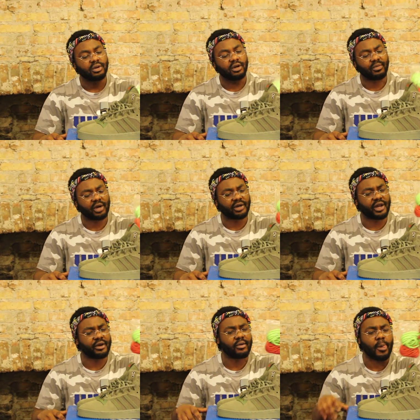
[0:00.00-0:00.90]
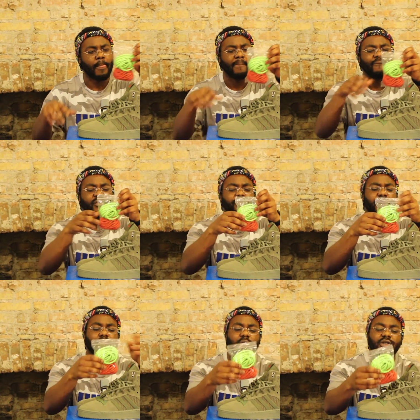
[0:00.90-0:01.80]
come on now, you
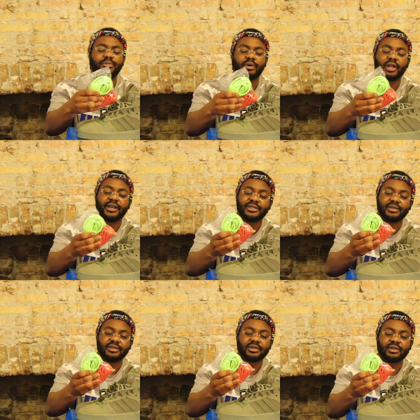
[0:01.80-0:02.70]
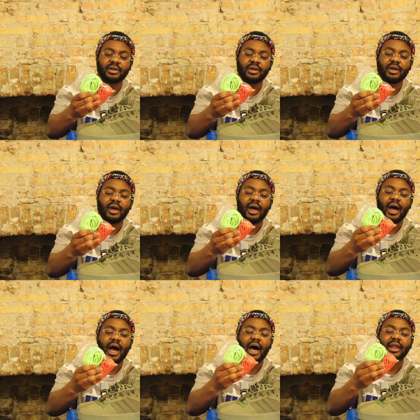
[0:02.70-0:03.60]
get multiple laces.
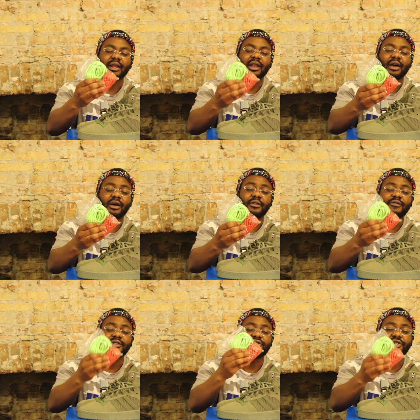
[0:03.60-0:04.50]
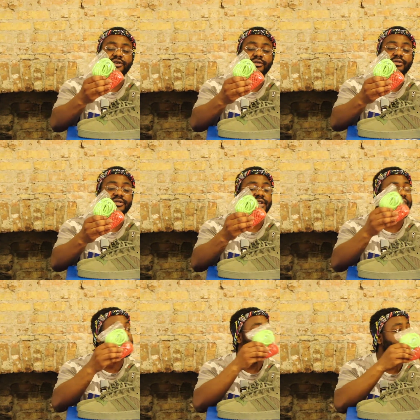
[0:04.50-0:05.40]
I love shoes
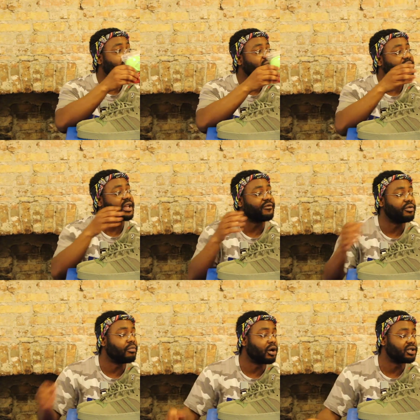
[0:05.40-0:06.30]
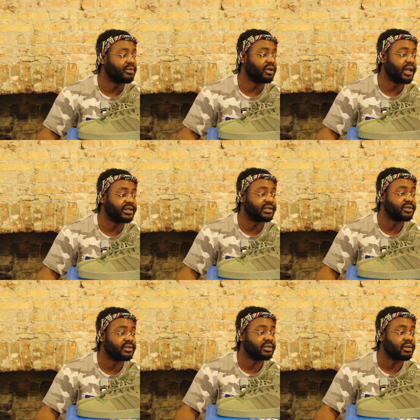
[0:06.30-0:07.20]
and brands that give you multiple
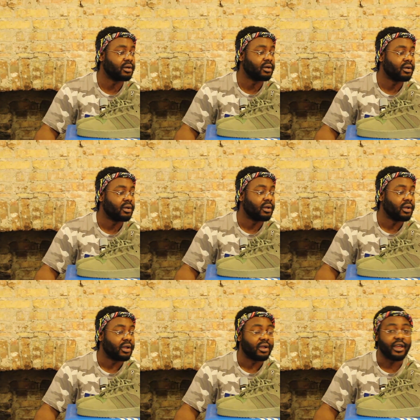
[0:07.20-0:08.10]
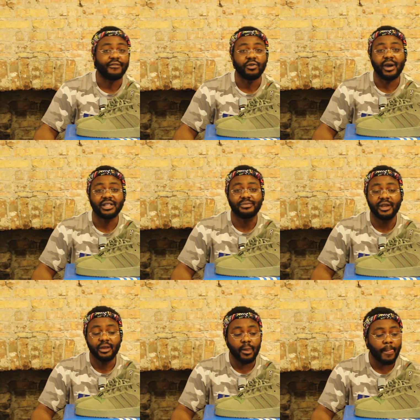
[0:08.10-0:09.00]
laces. If you ask
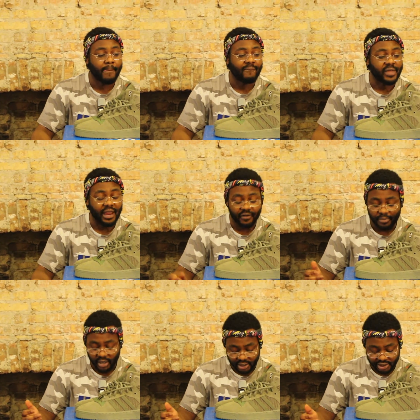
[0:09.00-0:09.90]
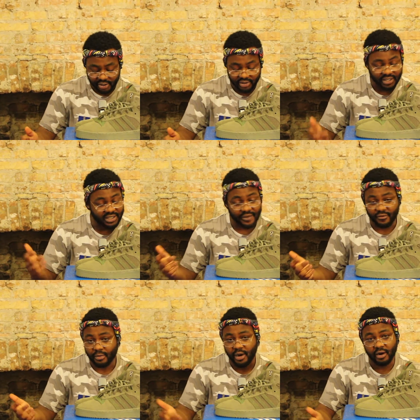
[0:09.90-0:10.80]
me, every pair of shoes except for
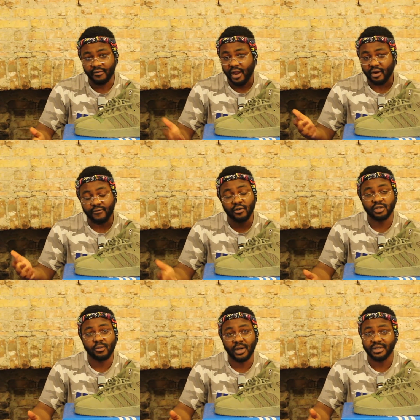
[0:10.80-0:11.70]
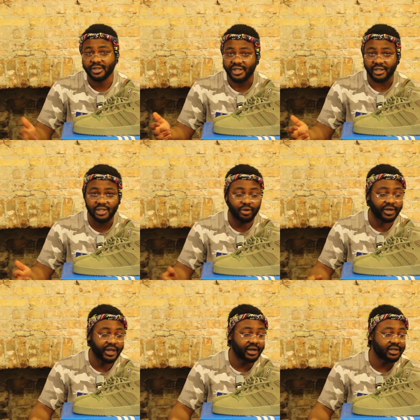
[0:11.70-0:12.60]
a pair of Air Force Ones or shell toe
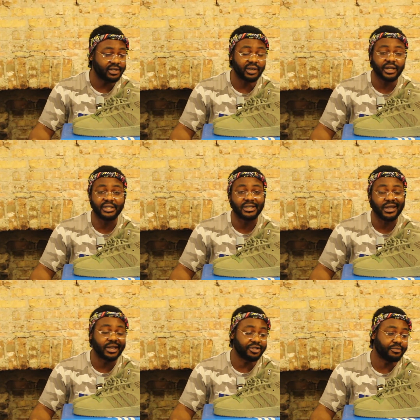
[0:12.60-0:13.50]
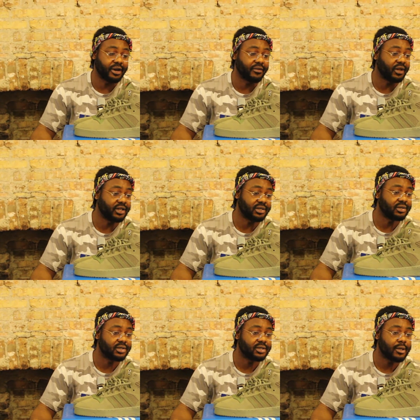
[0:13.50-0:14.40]
Adidas needs an extra pair of
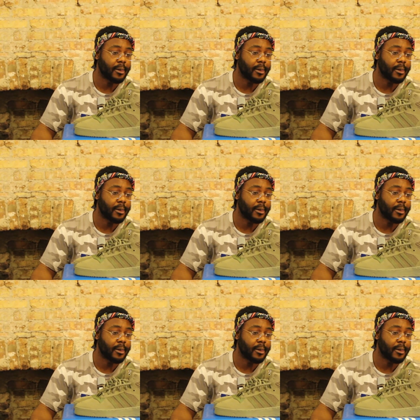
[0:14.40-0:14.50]
laces.